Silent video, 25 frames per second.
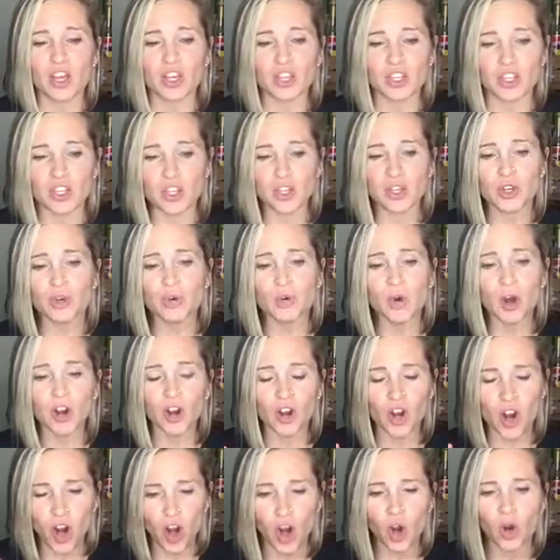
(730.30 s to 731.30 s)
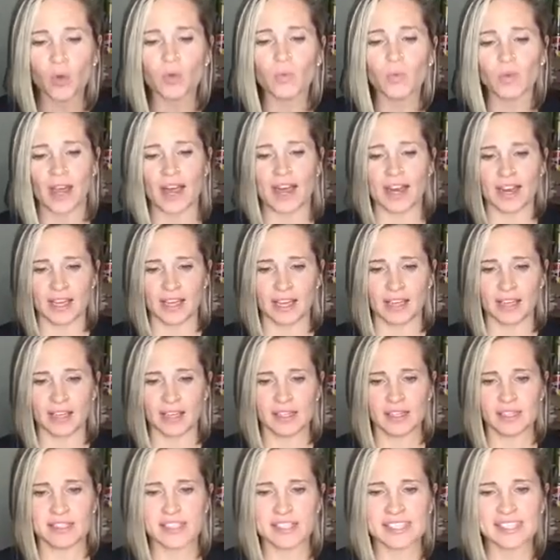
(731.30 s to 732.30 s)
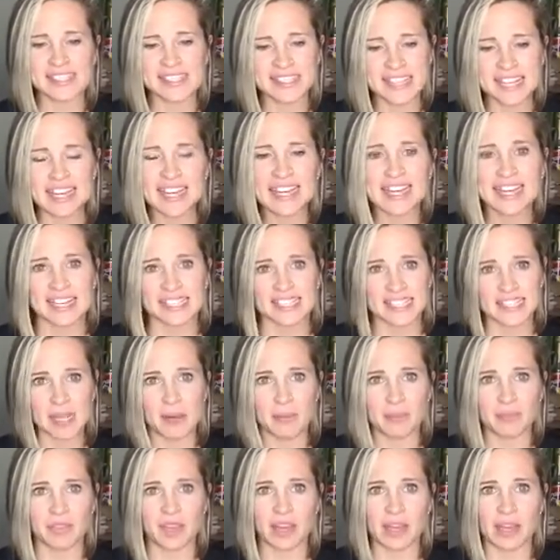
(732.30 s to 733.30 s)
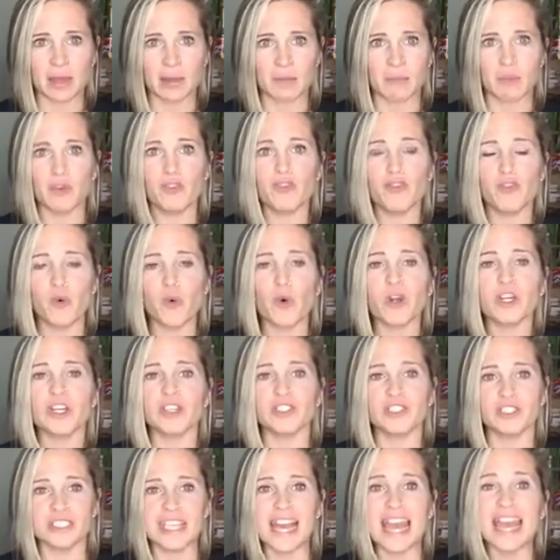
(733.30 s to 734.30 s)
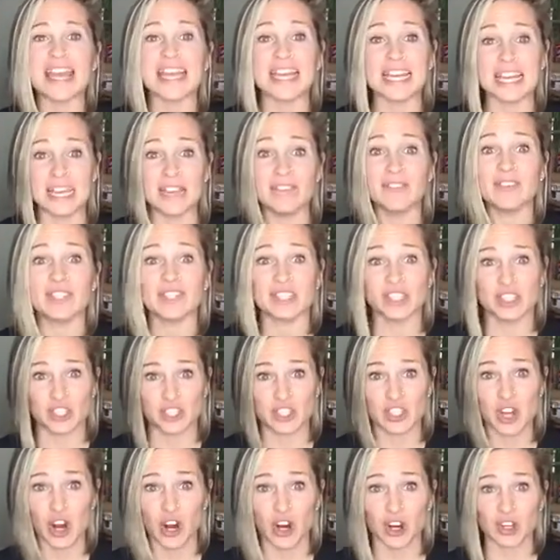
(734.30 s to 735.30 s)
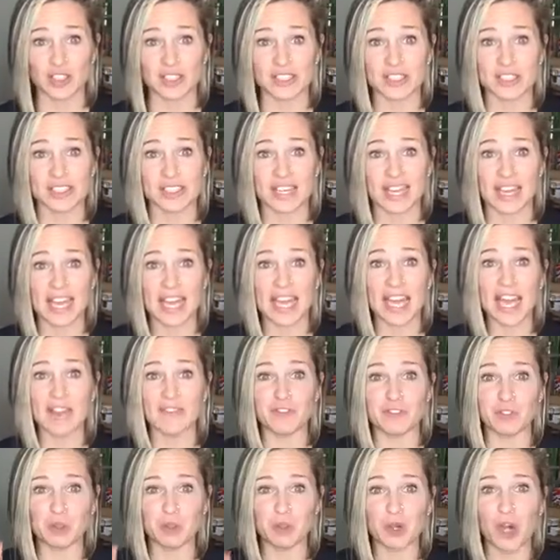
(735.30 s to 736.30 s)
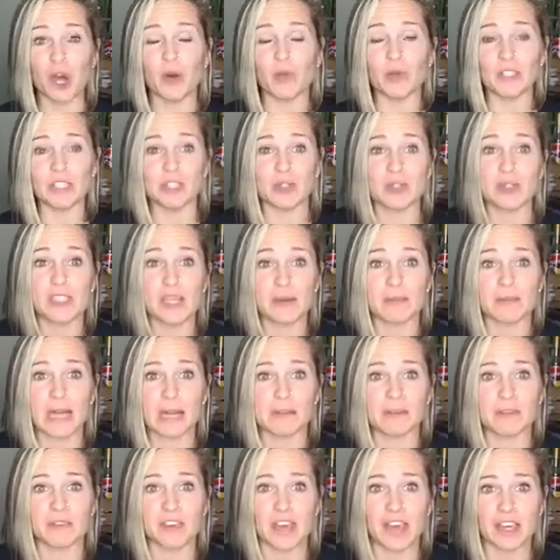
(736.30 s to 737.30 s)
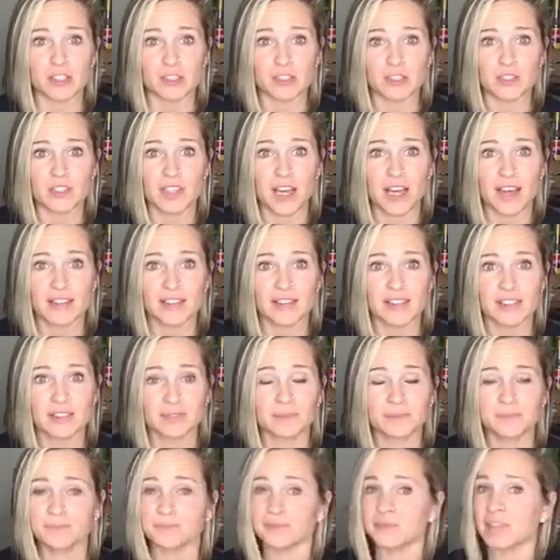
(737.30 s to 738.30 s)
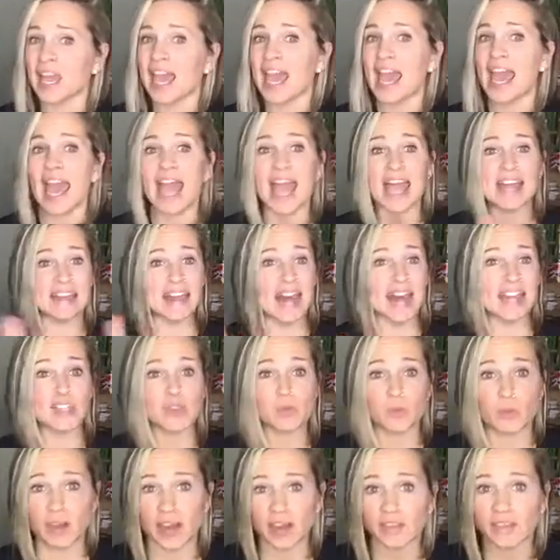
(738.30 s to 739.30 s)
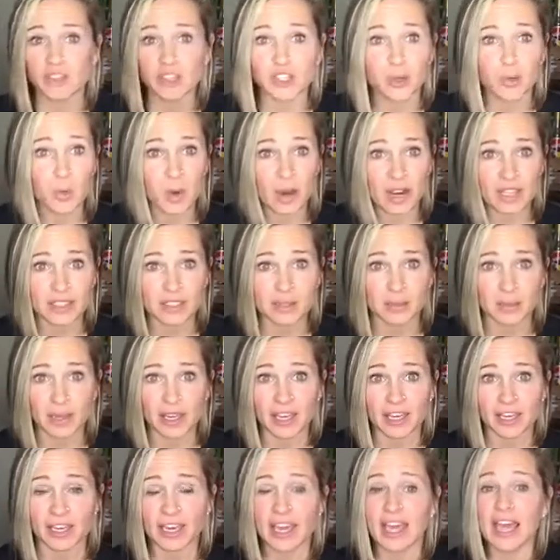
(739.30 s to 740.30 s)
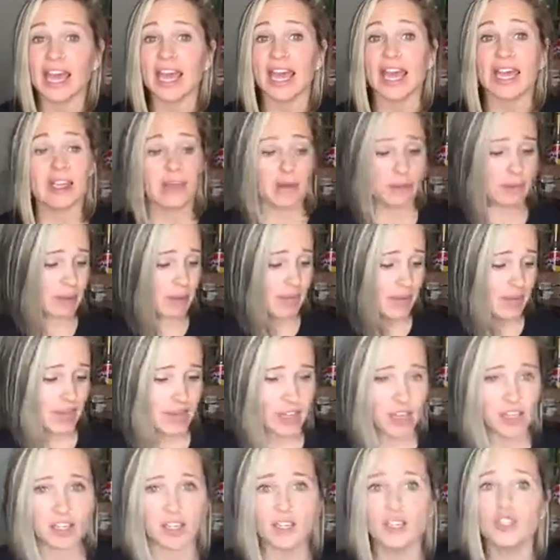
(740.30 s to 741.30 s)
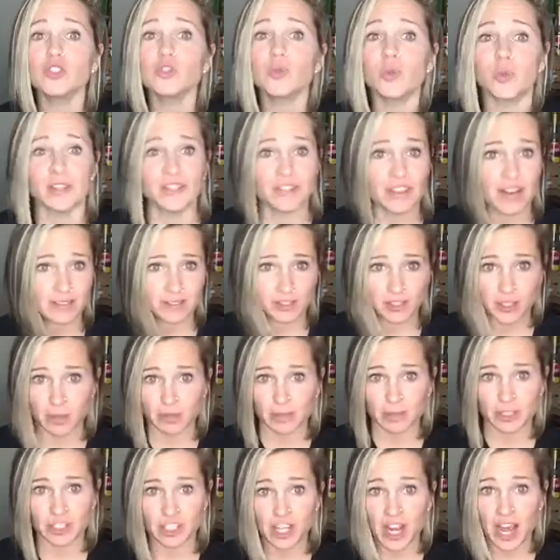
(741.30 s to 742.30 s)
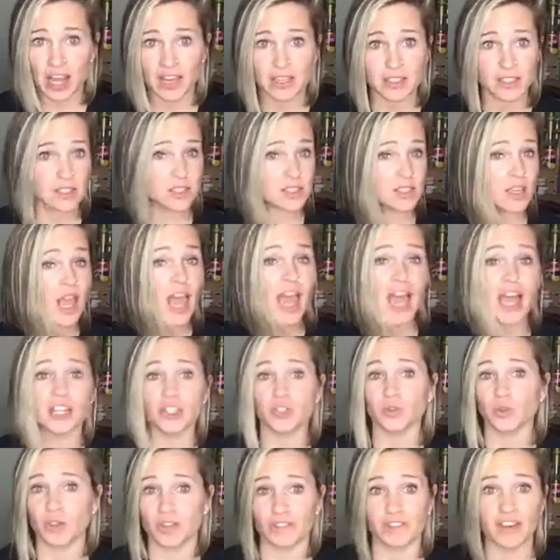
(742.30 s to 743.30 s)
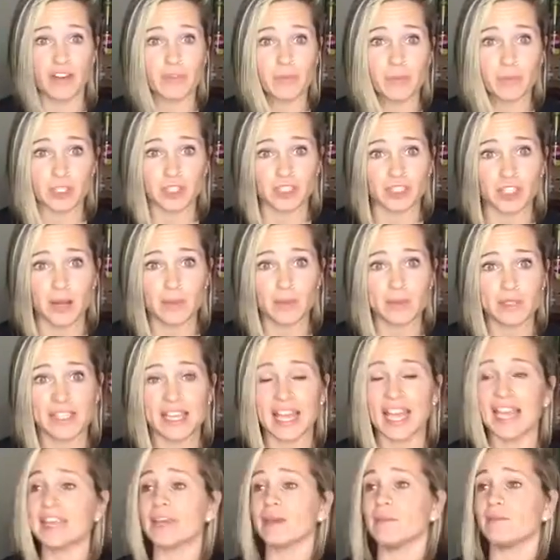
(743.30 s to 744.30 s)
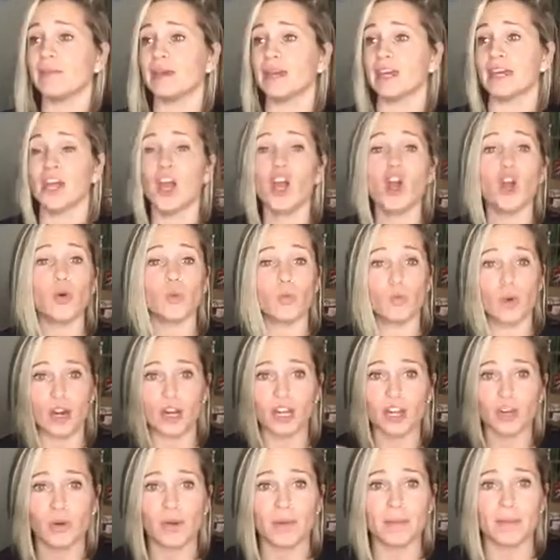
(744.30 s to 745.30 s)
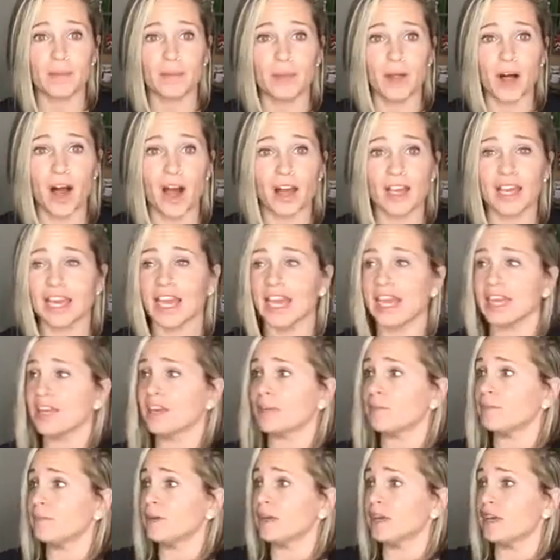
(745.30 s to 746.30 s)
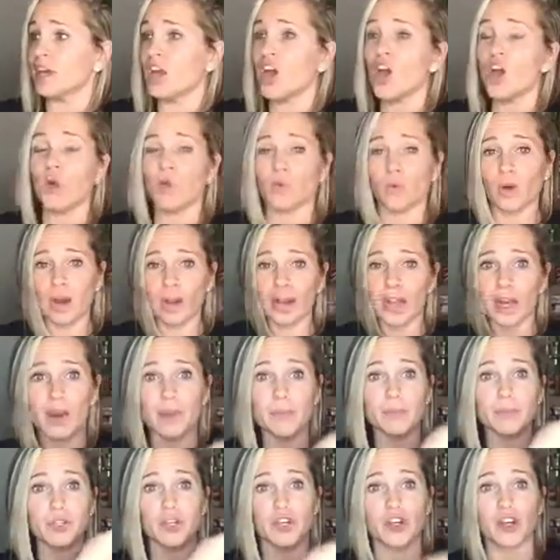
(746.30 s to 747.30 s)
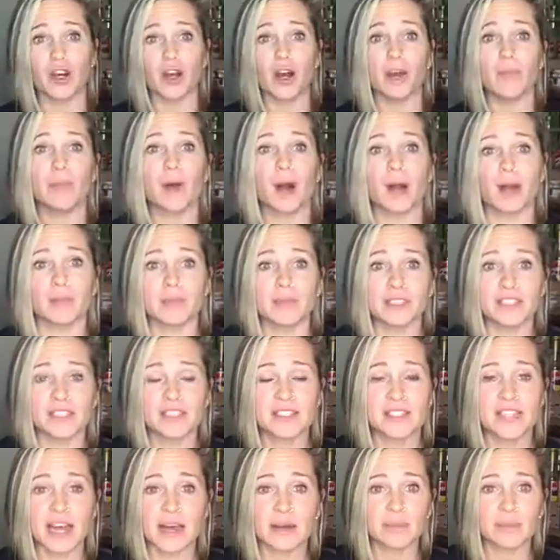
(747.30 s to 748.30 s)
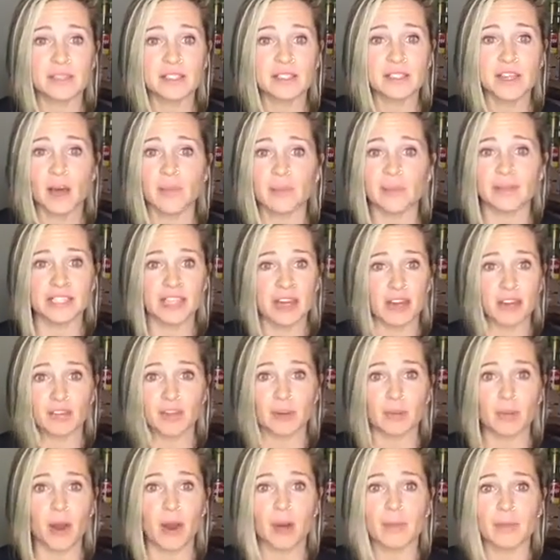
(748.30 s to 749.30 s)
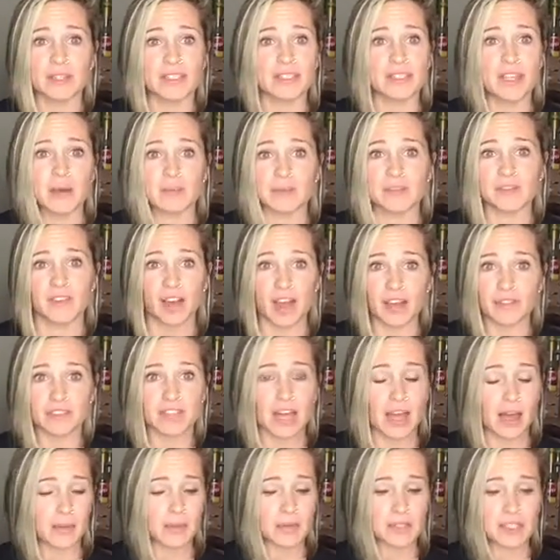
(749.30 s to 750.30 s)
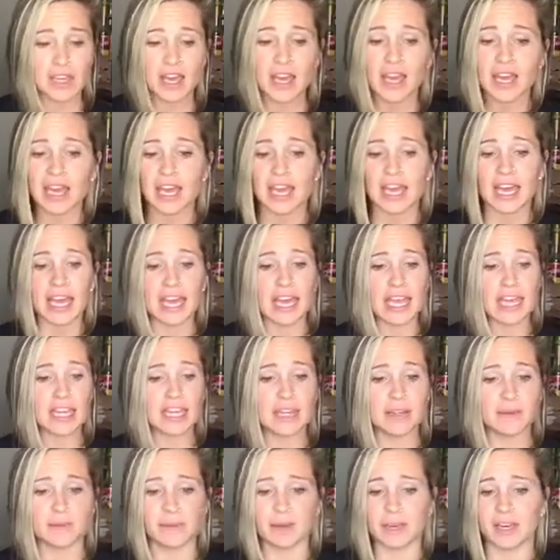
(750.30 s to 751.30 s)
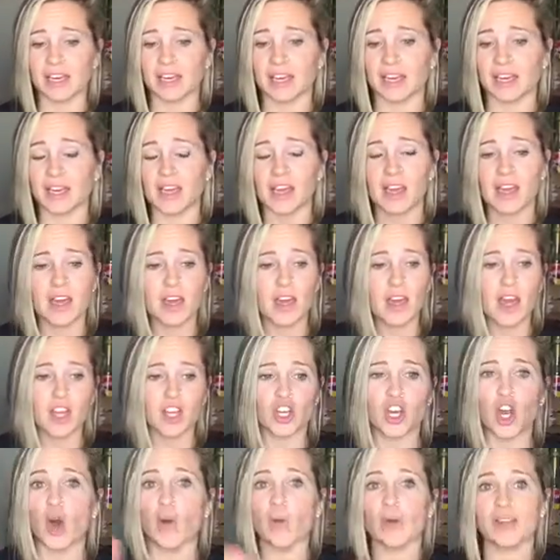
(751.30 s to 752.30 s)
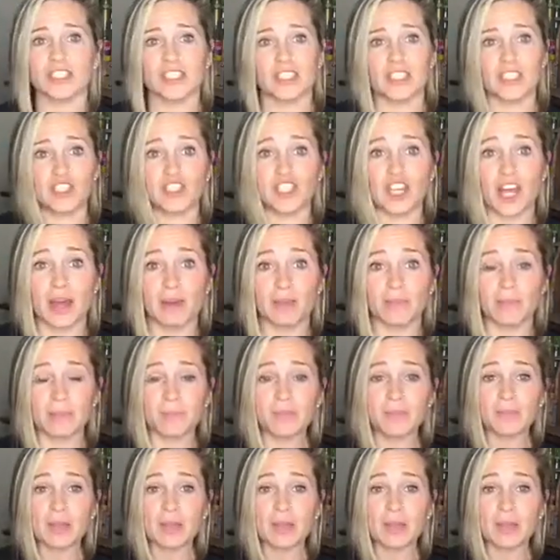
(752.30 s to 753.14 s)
you are already succeeding at something before your day even starts if you go and do some type of exercise. And that is whatever you want it to be. It can be 25 jumping jacks and 25 push-ups. It can be running around the block. It can be running up your apartment steps, up and down the apartment steps 5 times. It can be going to the gym.